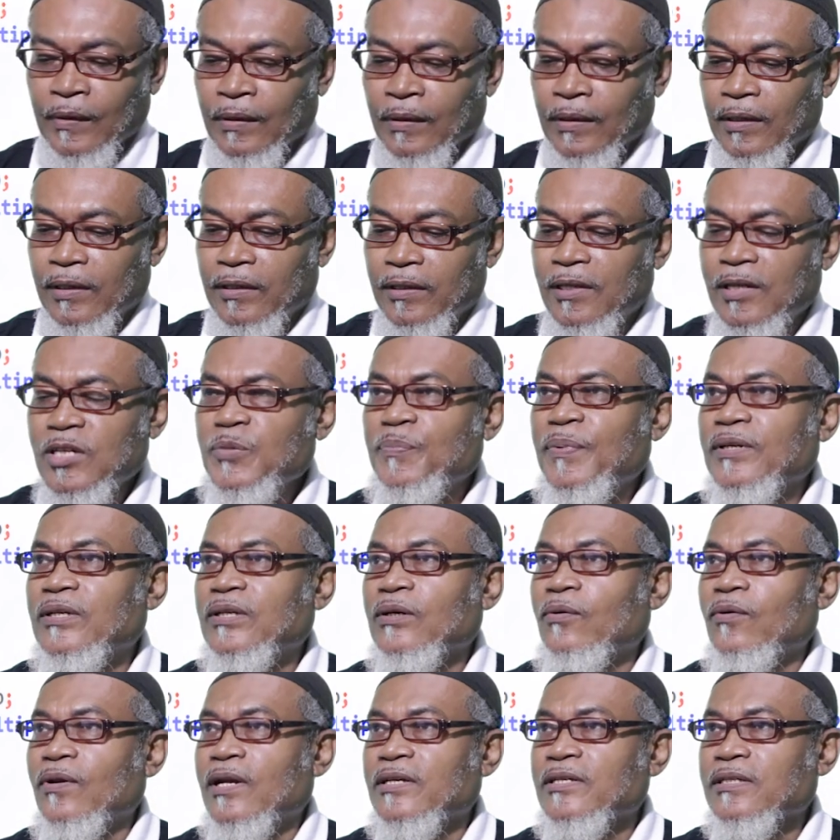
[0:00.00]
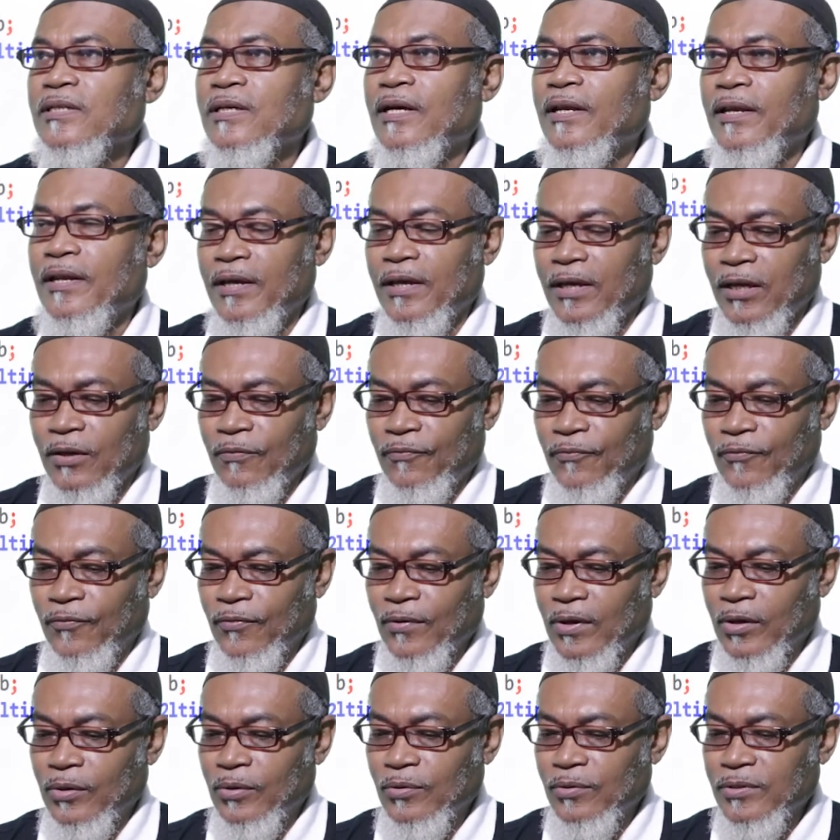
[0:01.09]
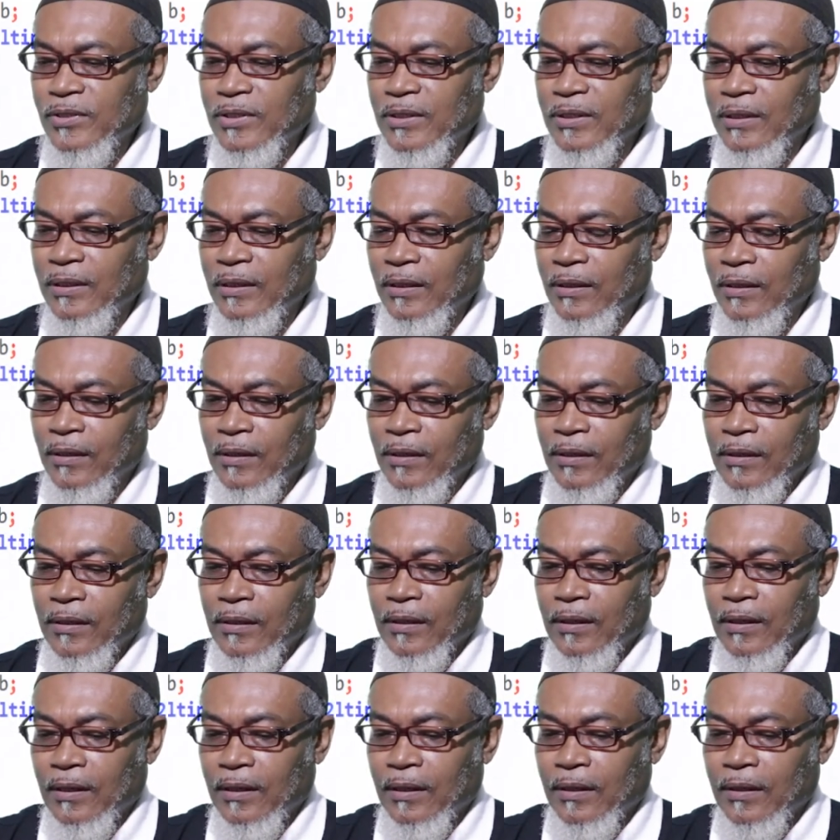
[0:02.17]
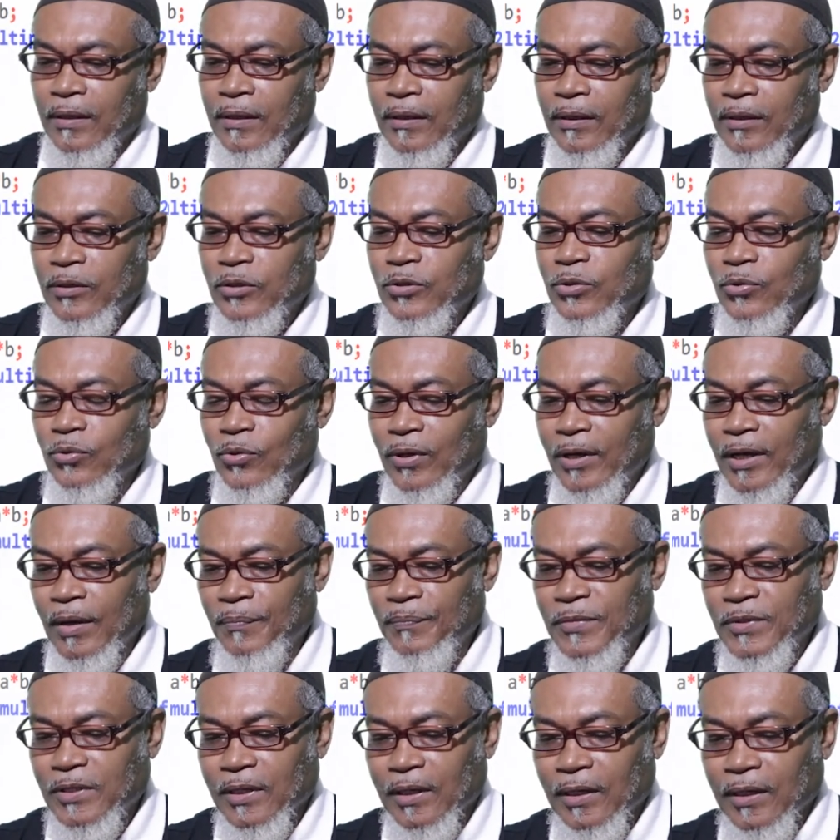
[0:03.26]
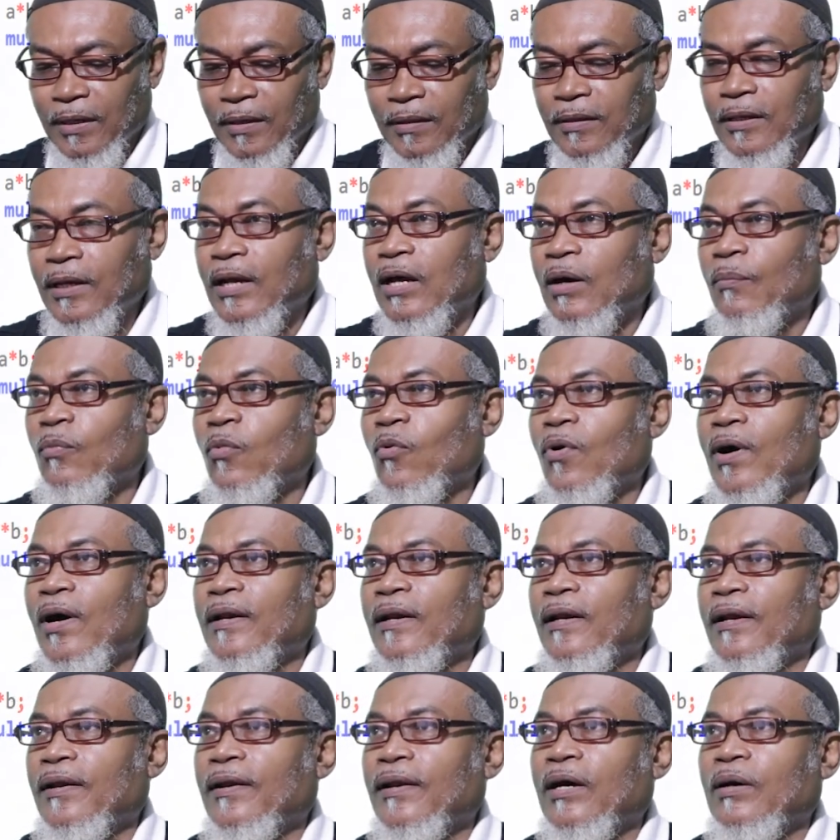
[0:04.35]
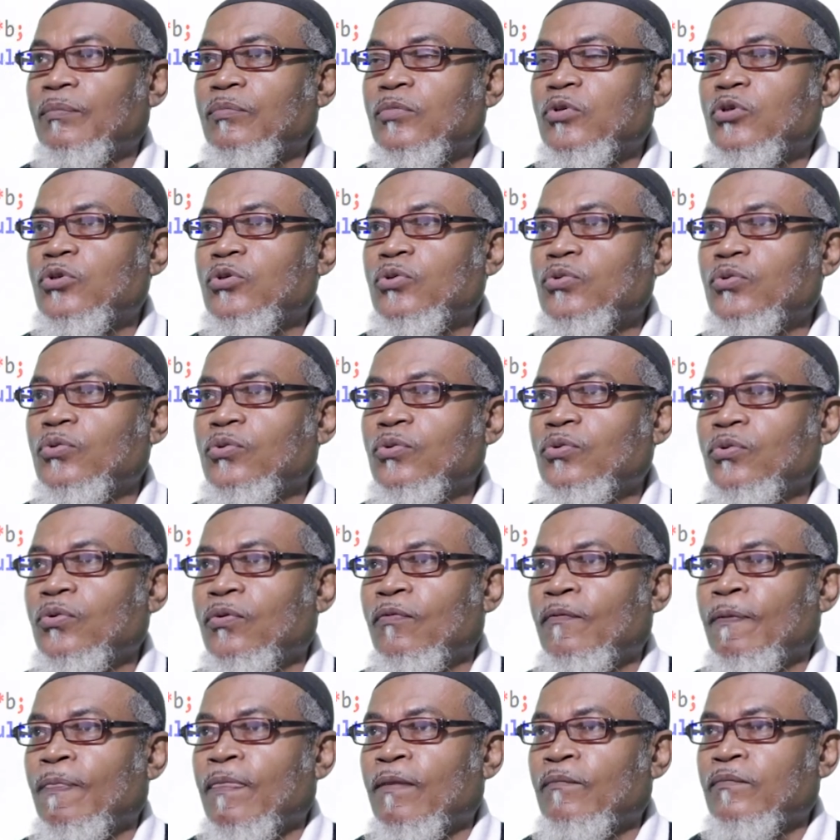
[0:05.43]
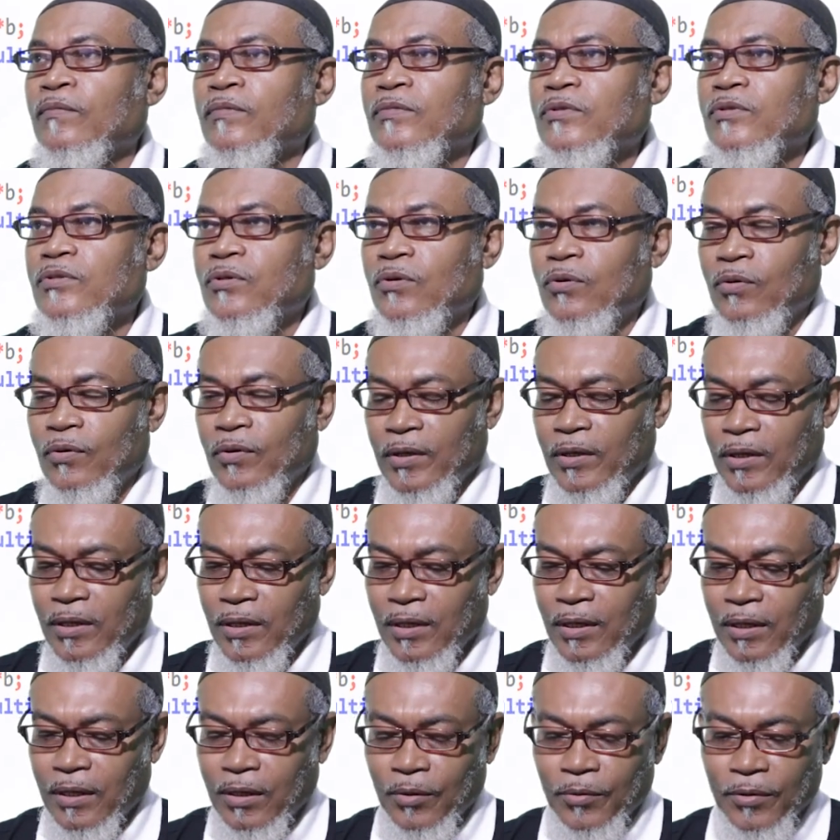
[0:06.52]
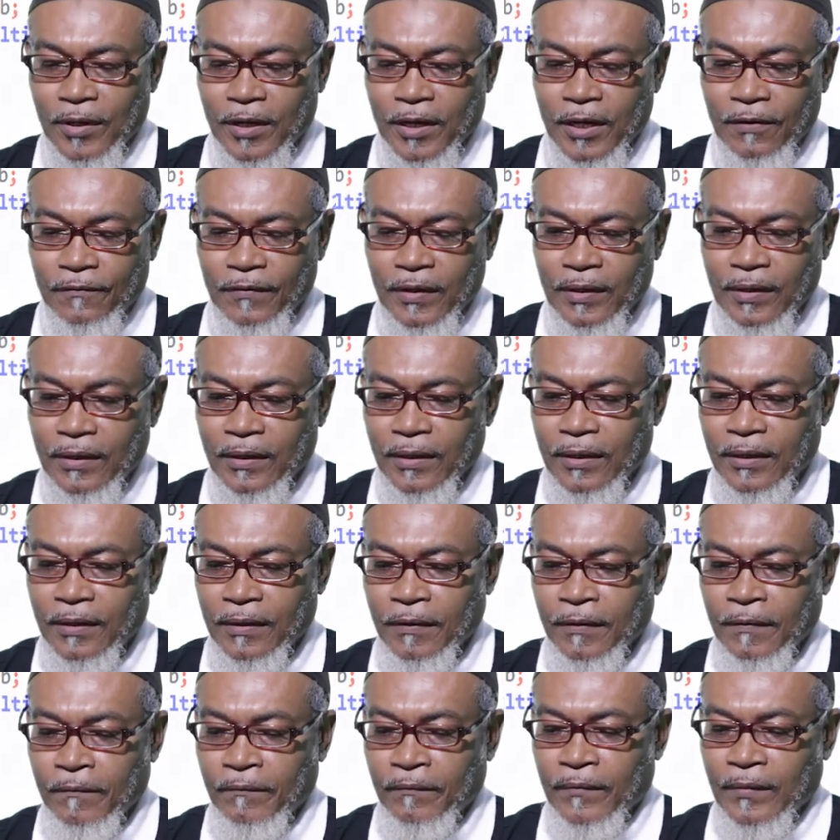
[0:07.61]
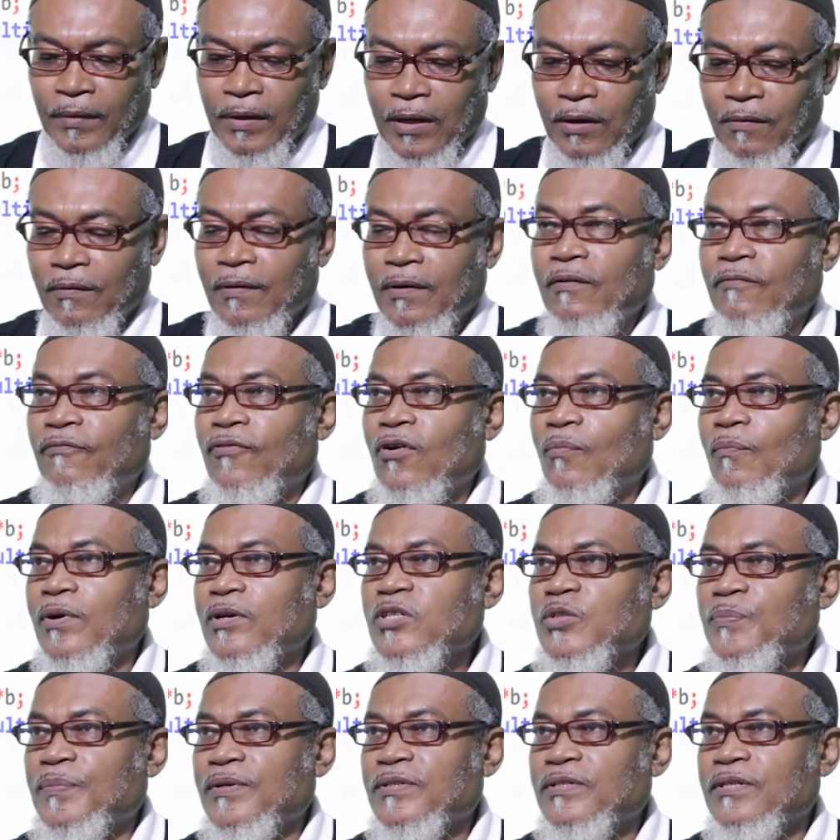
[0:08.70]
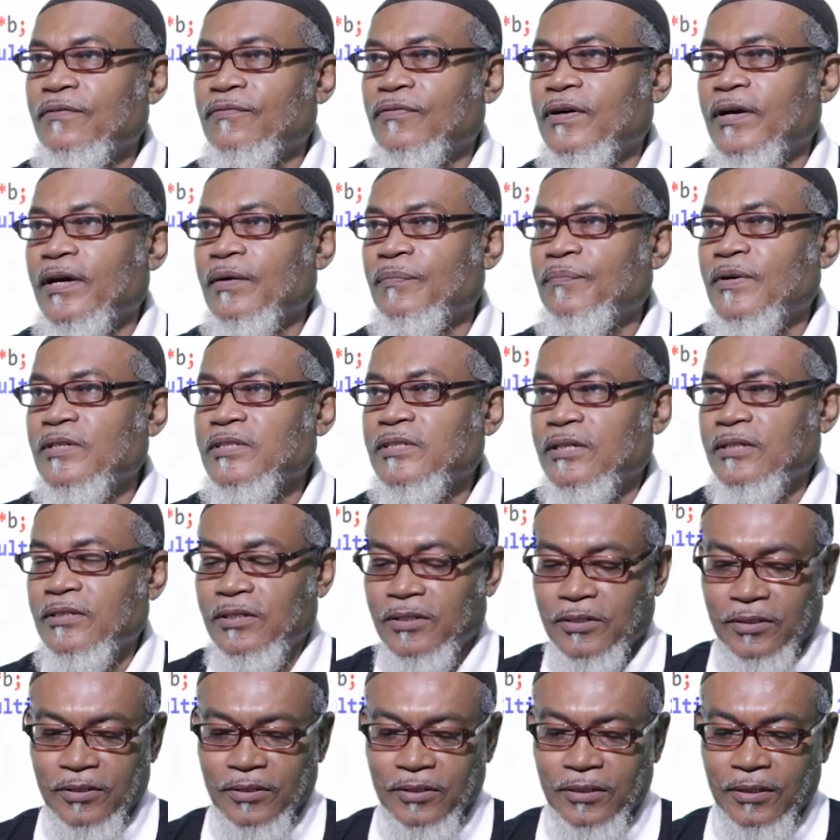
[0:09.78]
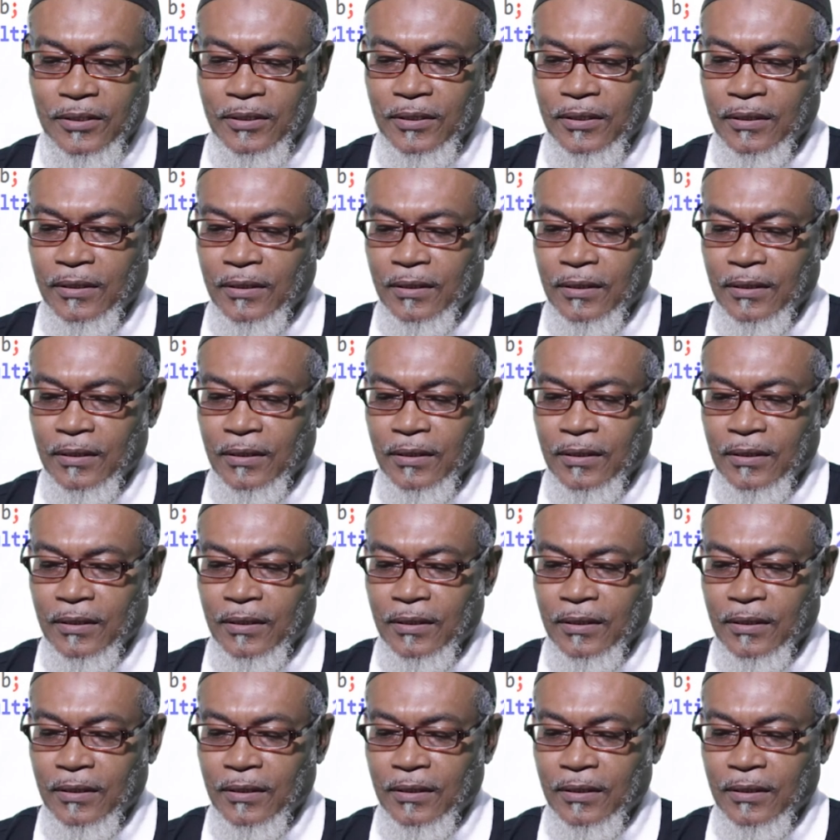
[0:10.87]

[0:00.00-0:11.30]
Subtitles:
This particular scanf we are using to capture the num1 and num2. So here we are having our format specifier %d